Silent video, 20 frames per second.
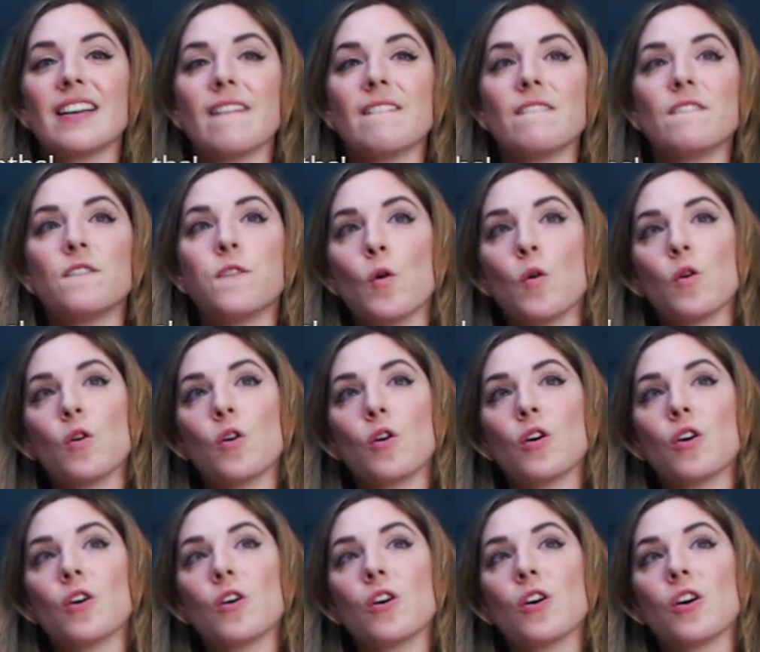
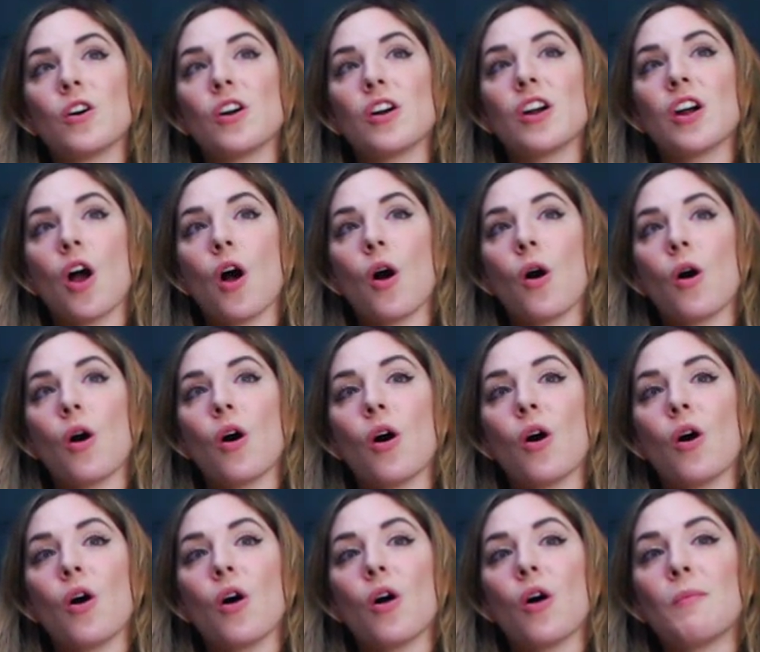4
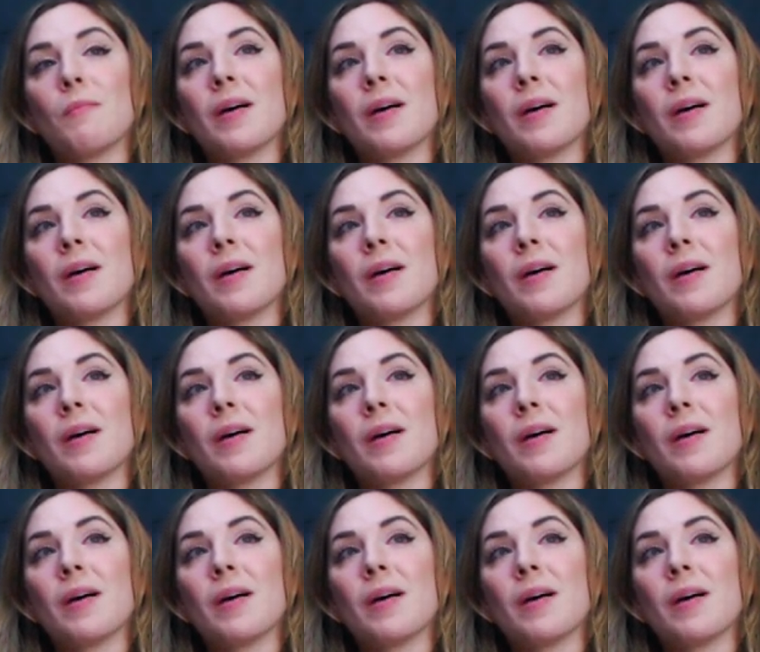whole